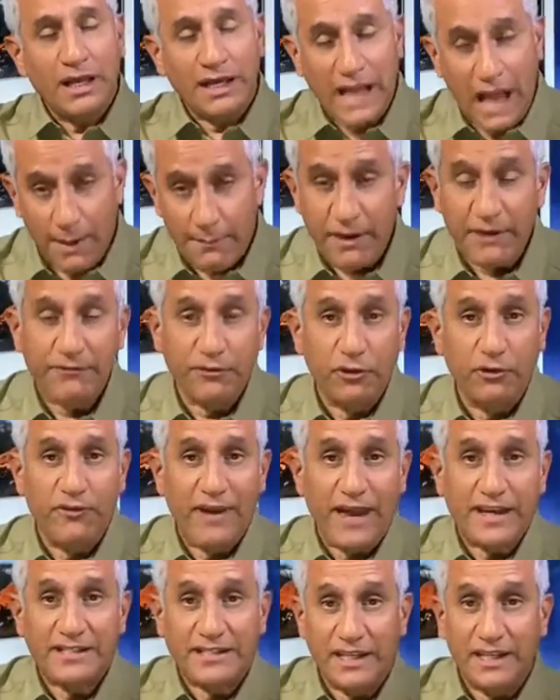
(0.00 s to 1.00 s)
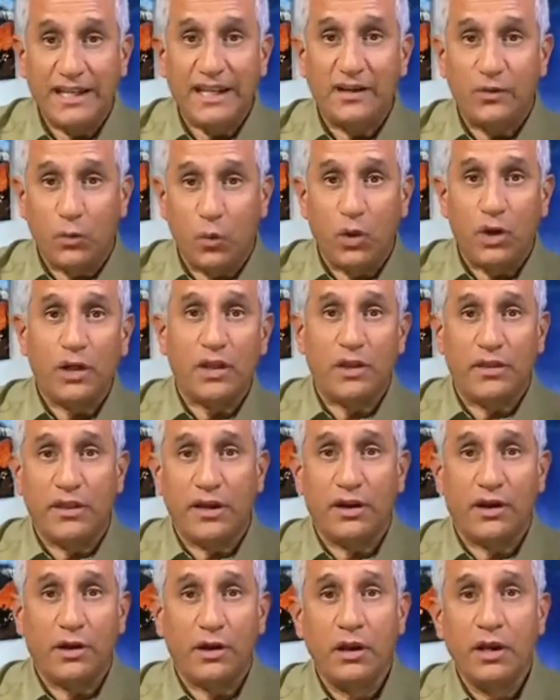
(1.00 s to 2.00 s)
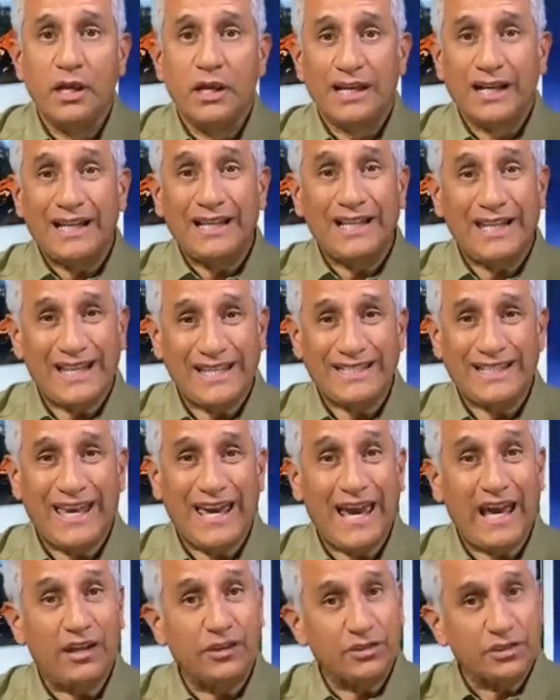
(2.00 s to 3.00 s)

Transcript: got my flu vaccine in one of their clinics they had.